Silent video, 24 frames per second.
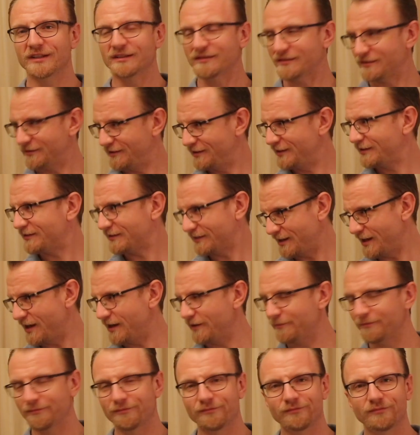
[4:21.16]
it it's there.
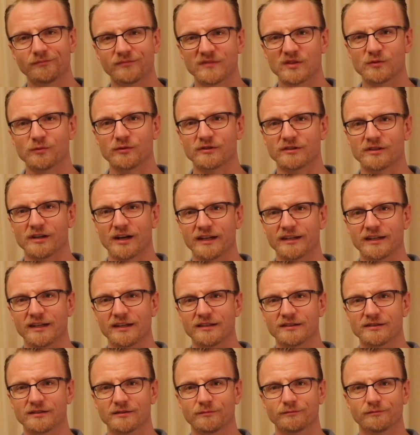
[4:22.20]
It's
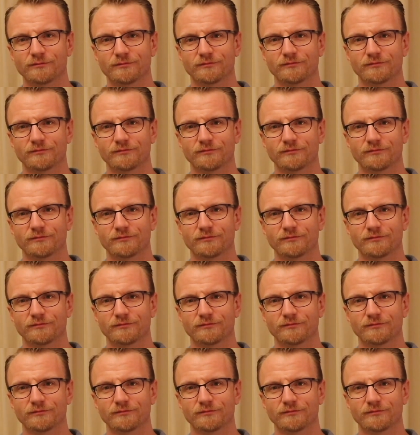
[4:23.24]
resignees.